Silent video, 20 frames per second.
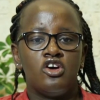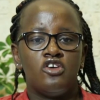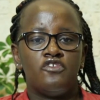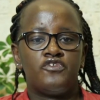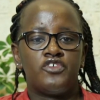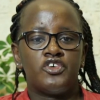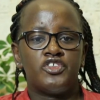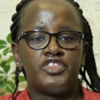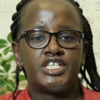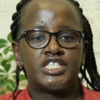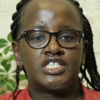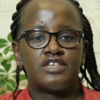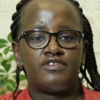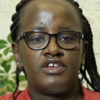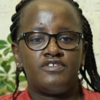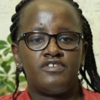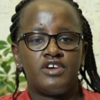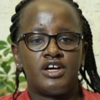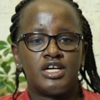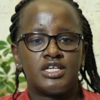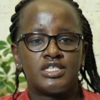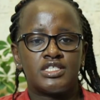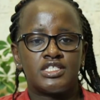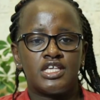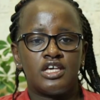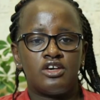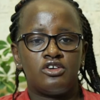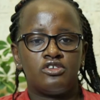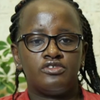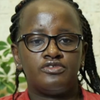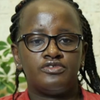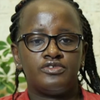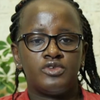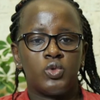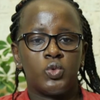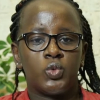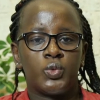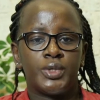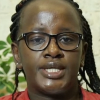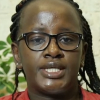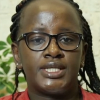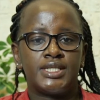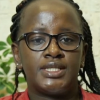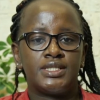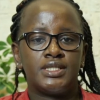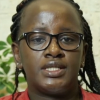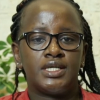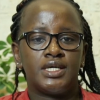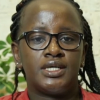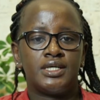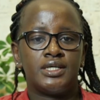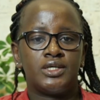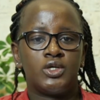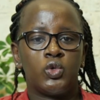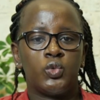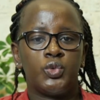For the survivor herself, well,